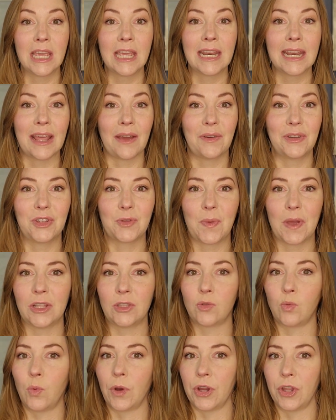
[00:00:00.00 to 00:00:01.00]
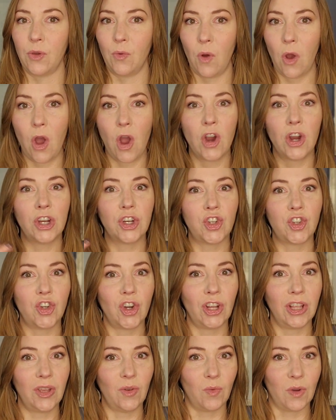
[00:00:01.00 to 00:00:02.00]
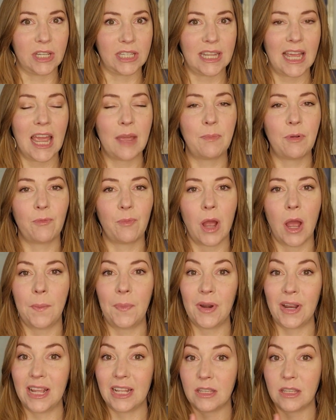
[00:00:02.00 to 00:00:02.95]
Now, it depends where you are in Charlotte, what type of property.